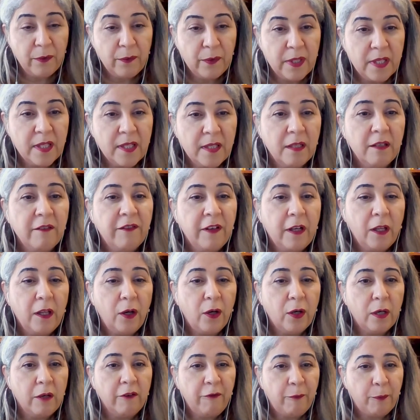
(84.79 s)
receive a lot
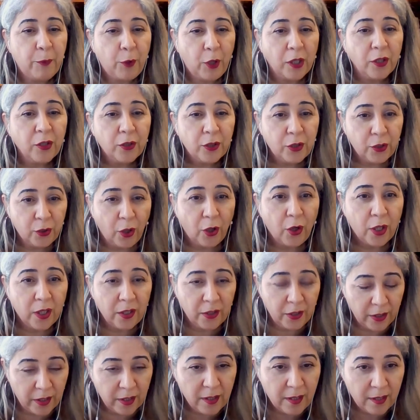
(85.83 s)
of product
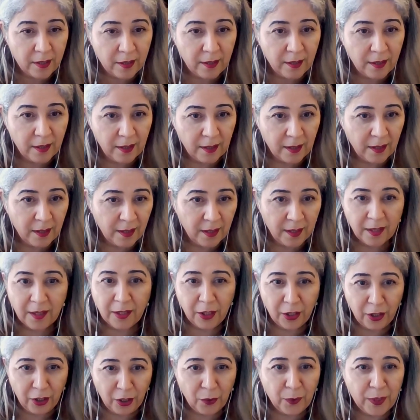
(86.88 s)
orders, you
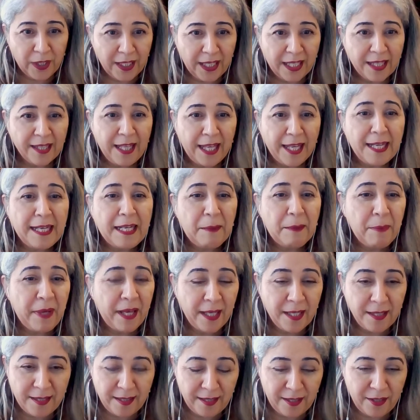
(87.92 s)
know, in a daily
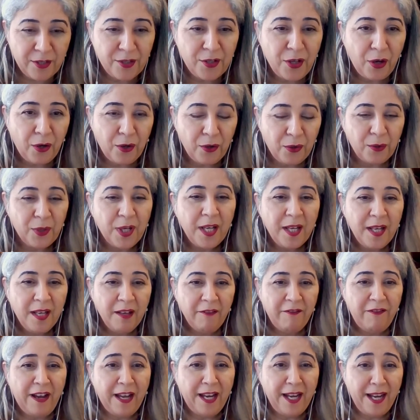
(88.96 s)
basis. So
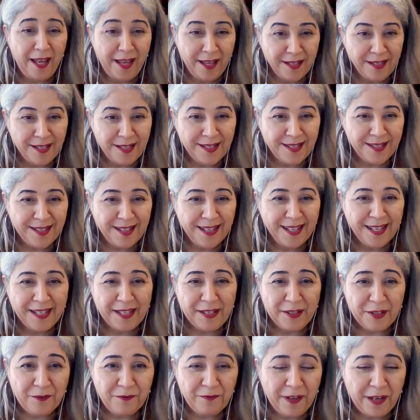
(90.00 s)
finance
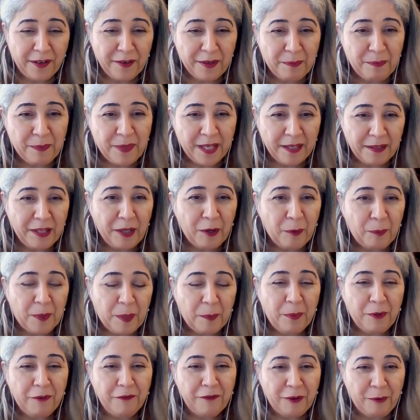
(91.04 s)
is very, you know,
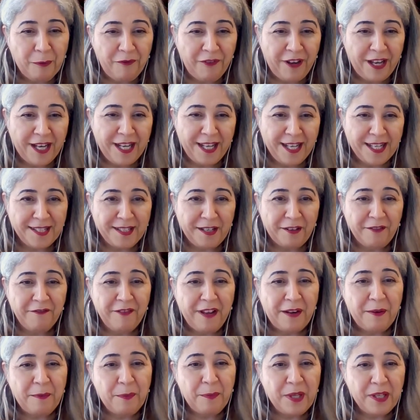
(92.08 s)
people from finance are
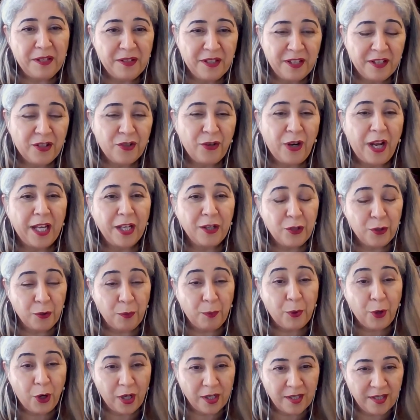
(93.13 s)
very busy trying to
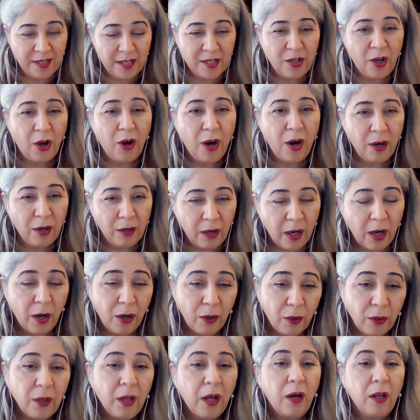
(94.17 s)
process
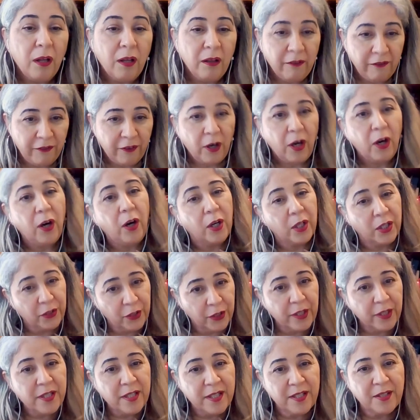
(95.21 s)
all of
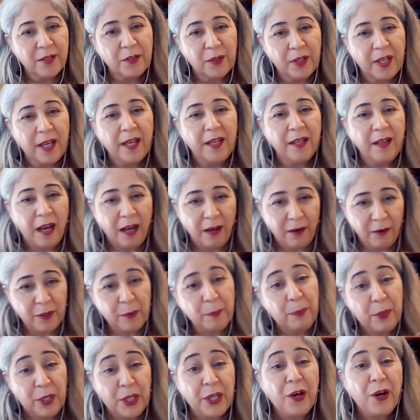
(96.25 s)
orders, okay, our
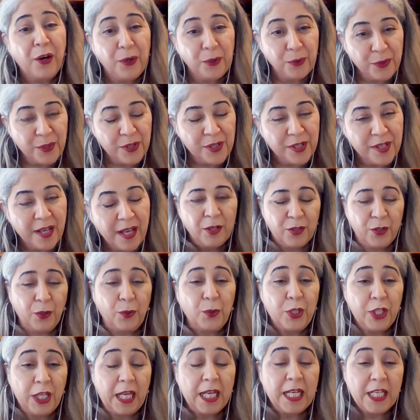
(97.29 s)
POs. So
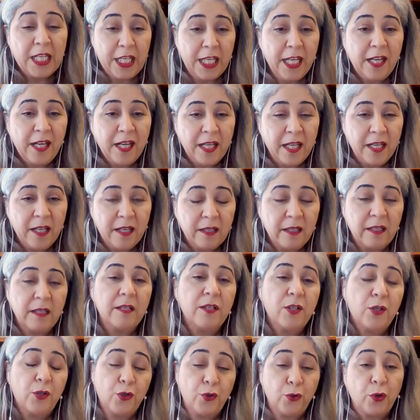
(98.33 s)
the idea here is
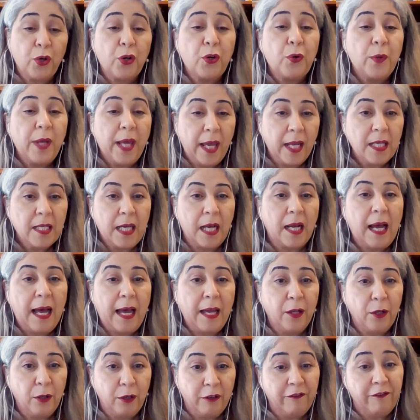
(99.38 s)
to create a
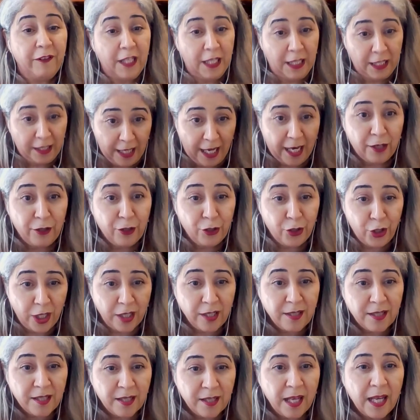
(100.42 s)
kind of
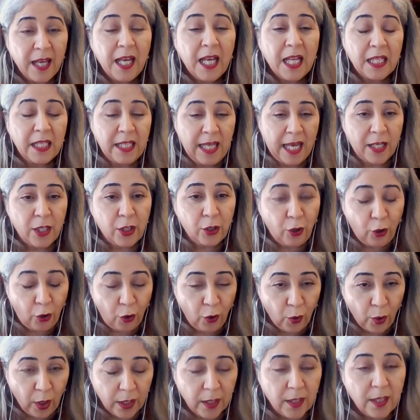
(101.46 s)
intelligence that
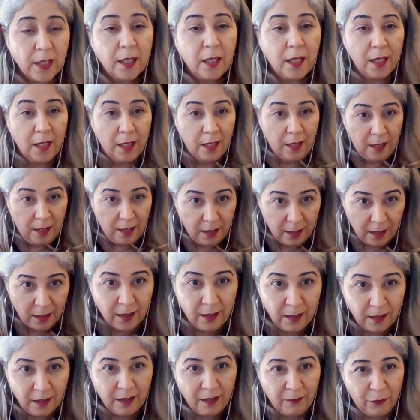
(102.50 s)
could
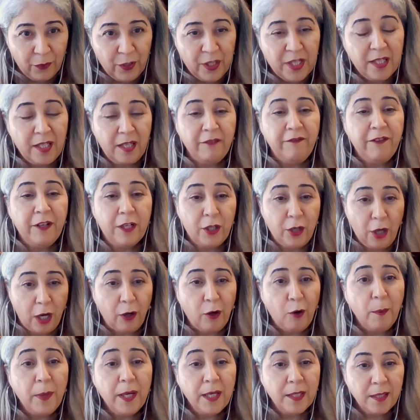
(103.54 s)
receive a
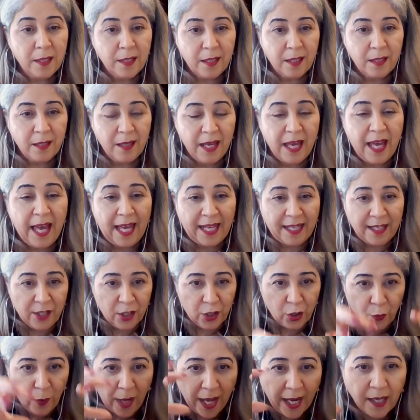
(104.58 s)
document,
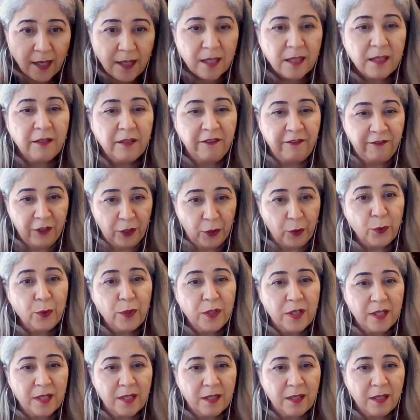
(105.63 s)
extract the
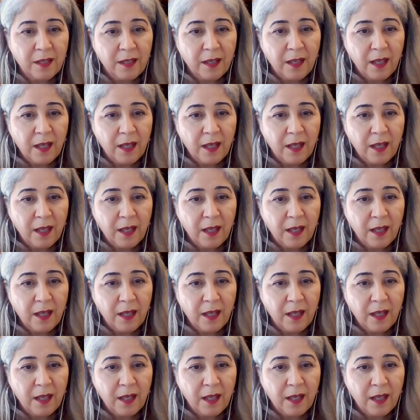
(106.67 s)
fields,